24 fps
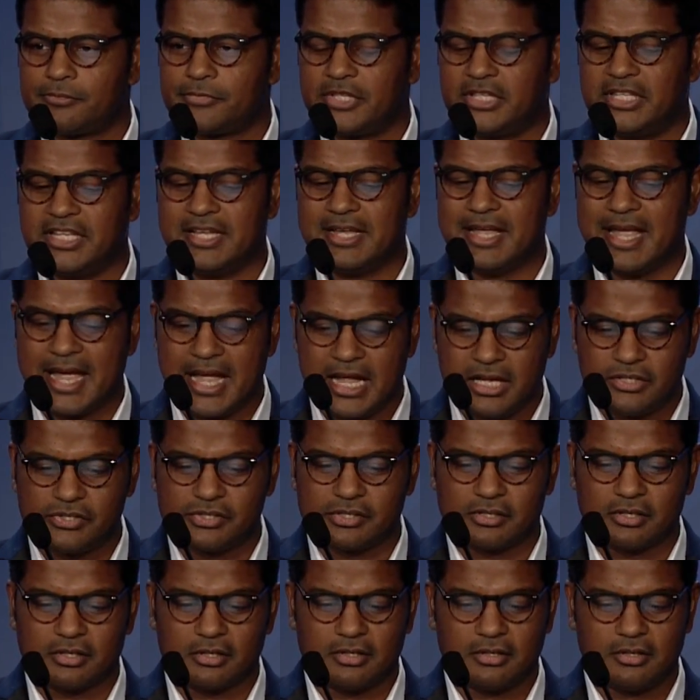The
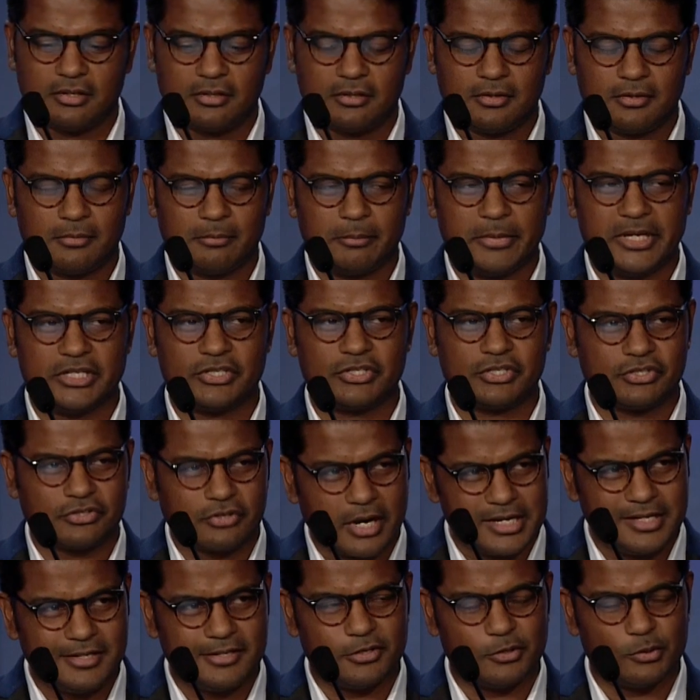answer may
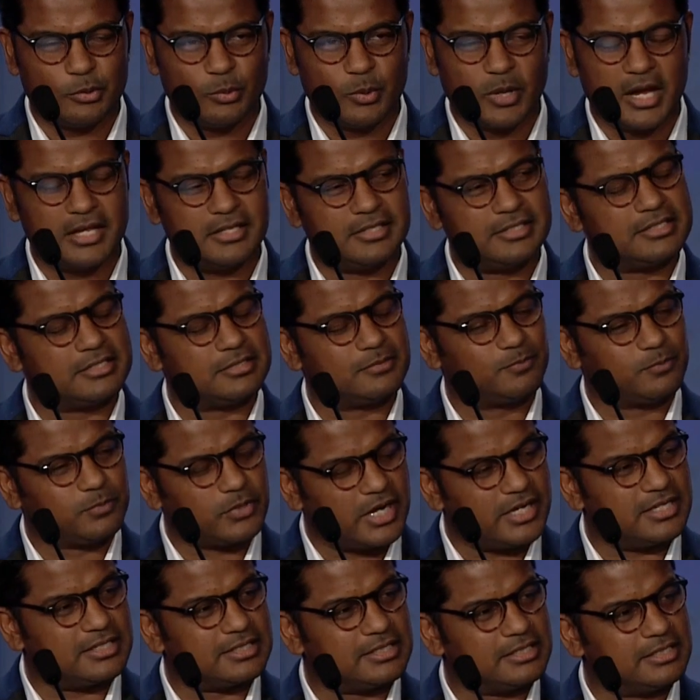strike you as
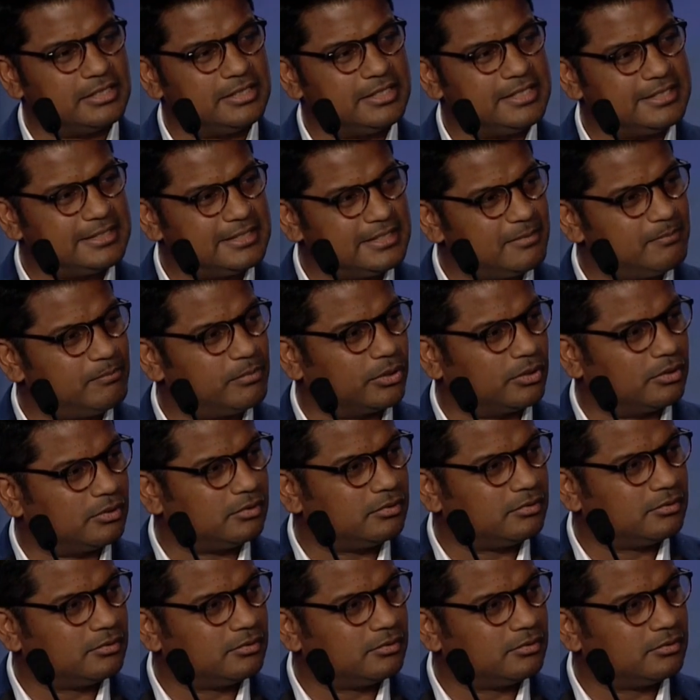surprisingly simple.